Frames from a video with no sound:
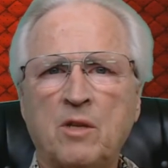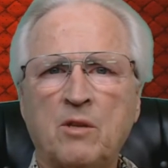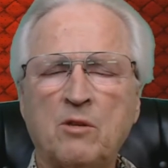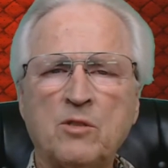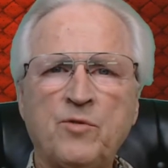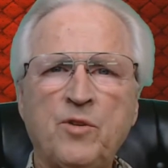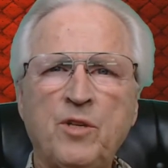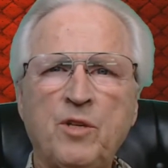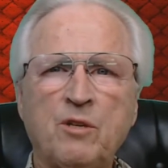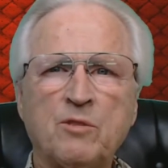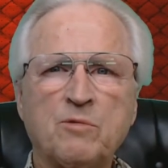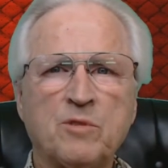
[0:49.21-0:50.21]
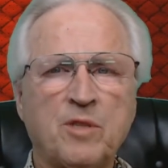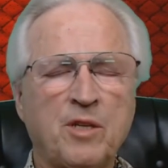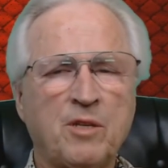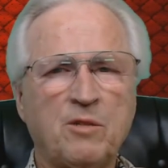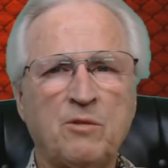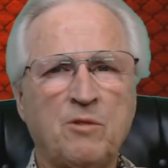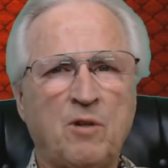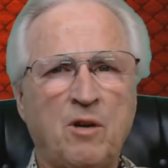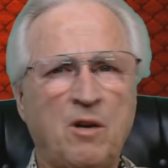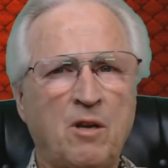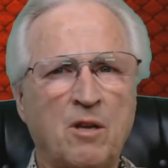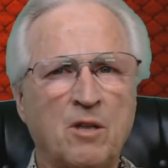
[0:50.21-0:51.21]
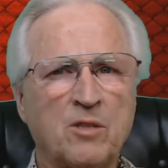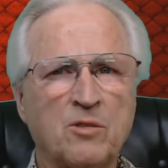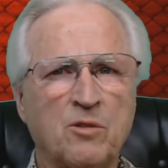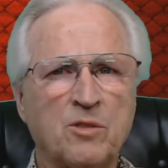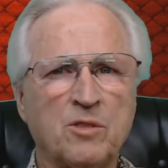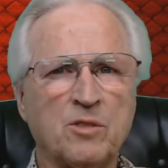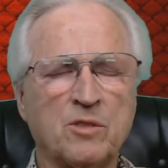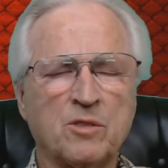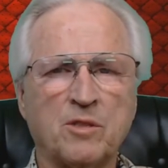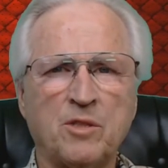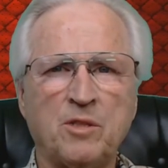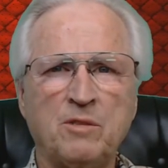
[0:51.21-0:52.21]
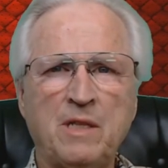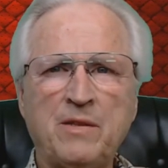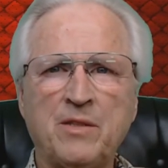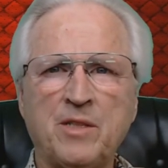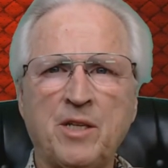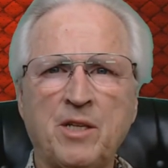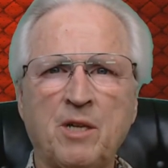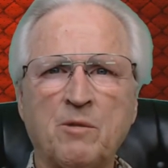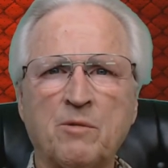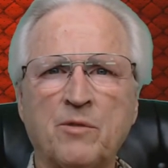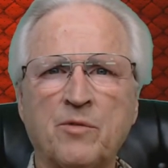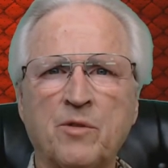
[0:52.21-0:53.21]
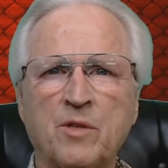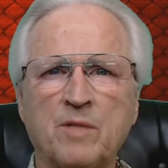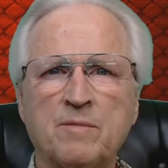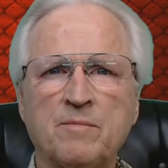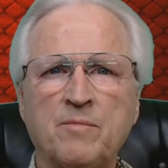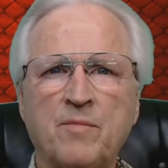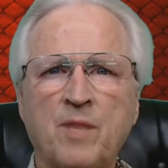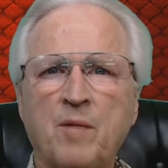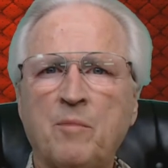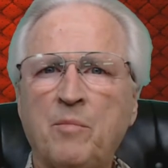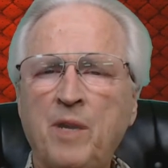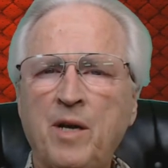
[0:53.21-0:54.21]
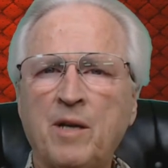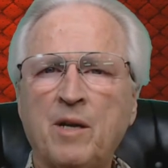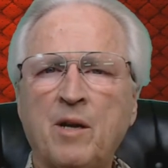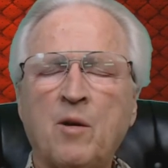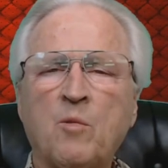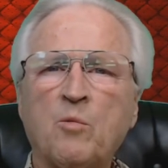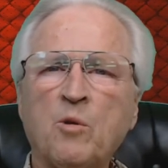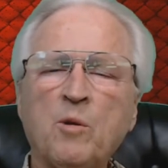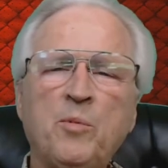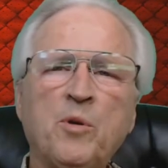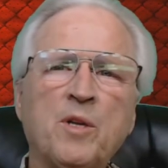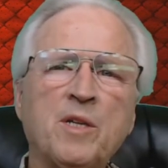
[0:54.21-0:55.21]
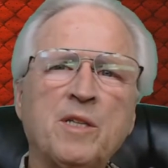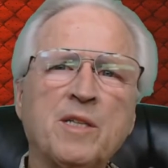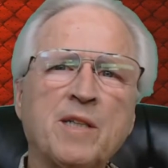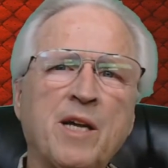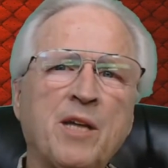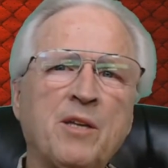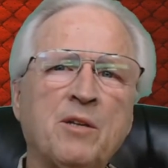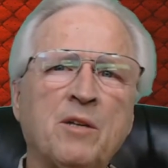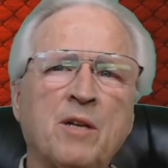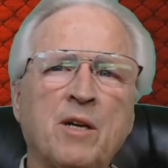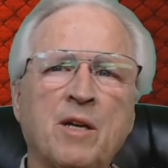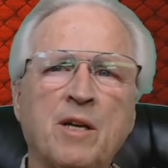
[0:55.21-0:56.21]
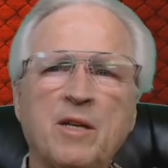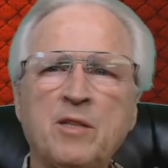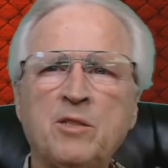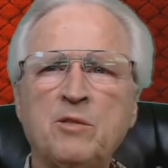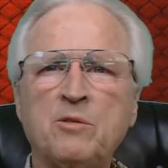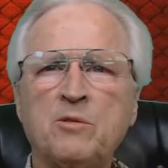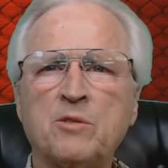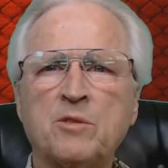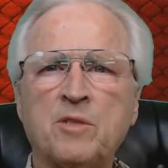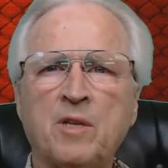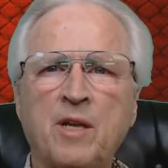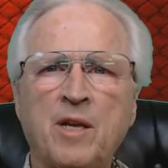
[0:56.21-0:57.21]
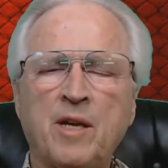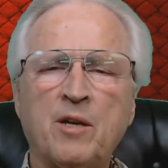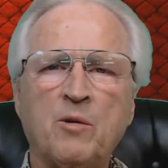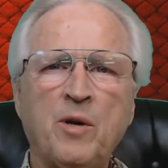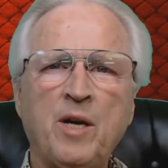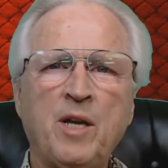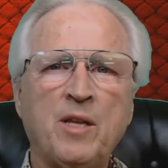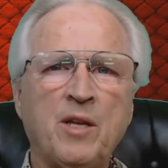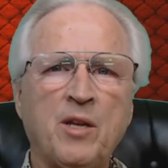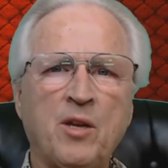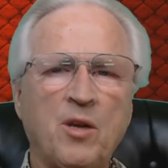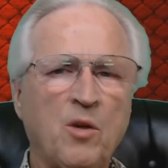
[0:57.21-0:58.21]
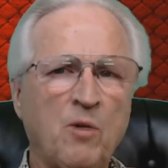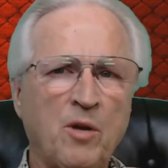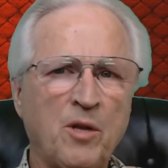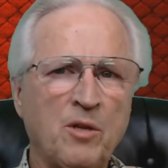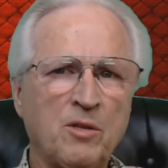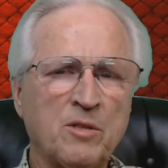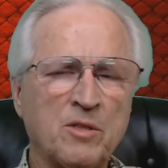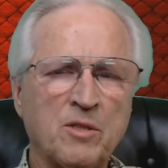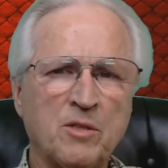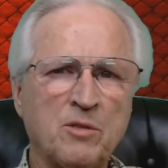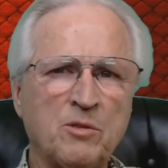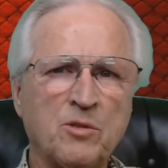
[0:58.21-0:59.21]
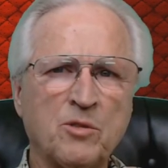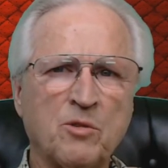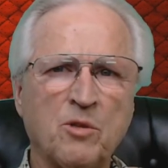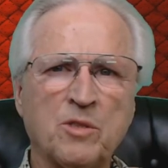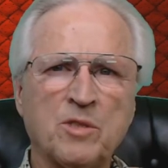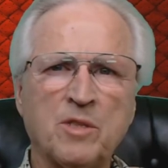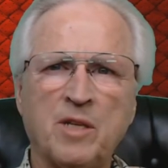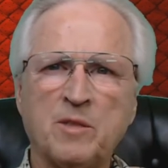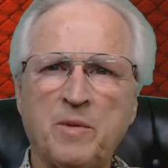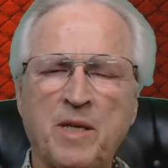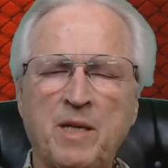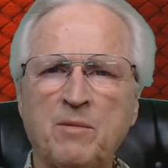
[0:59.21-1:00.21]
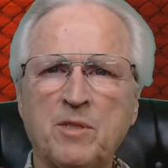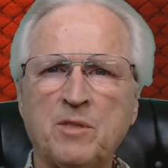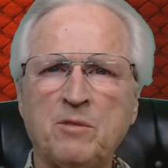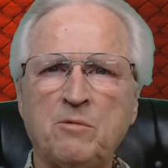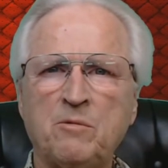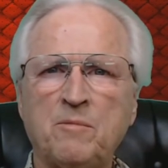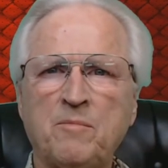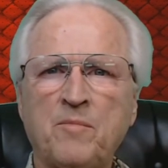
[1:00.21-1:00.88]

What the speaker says: Those footnotes will take you to all our sources, so you don't have to take our word for it. But we're putting together issues in a way that no other news source has been able to do.